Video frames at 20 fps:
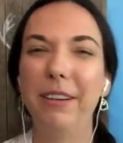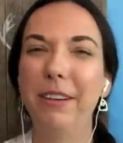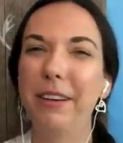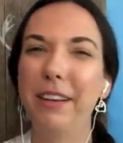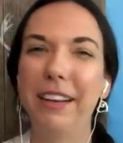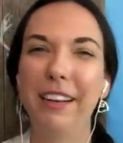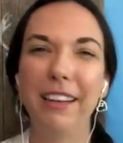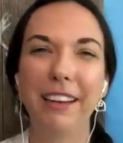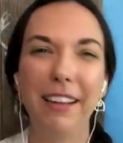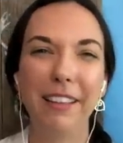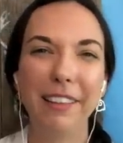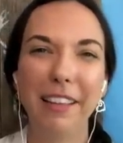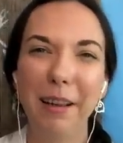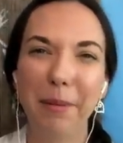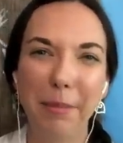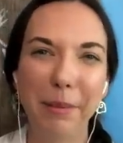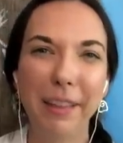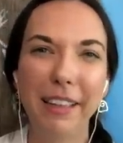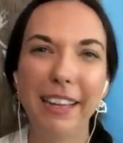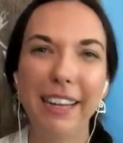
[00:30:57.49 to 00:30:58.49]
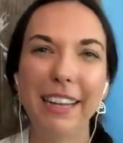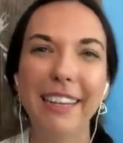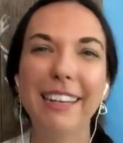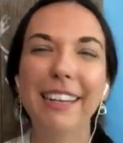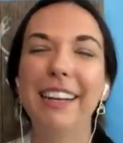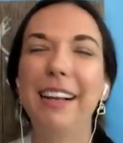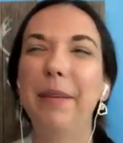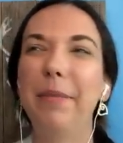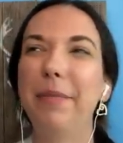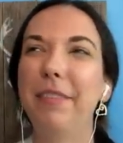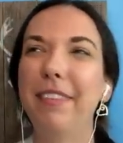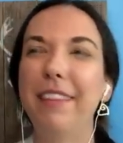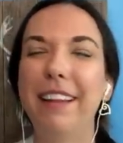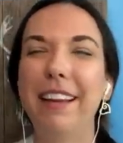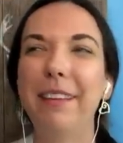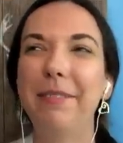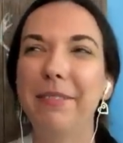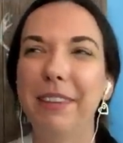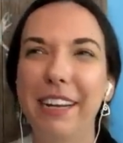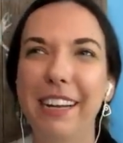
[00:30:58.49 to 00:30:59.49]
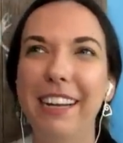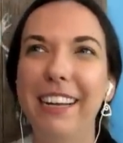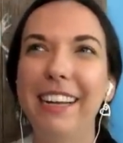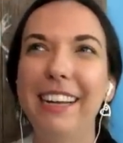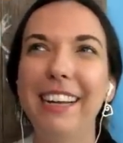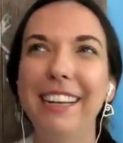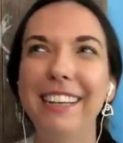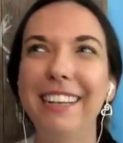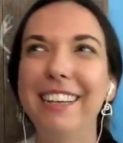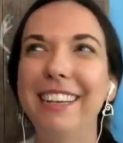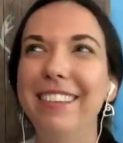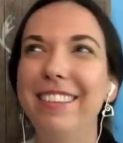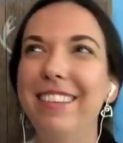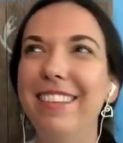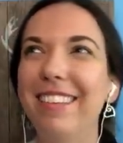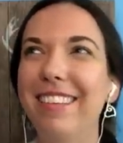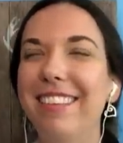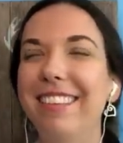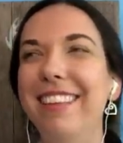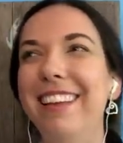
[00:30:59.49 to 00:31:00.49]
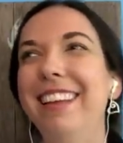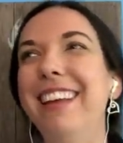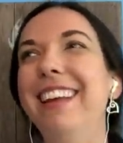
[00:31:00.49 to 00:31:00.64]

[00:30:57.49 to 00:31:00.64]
you're getting on that plane and I'm staying behind. And it just,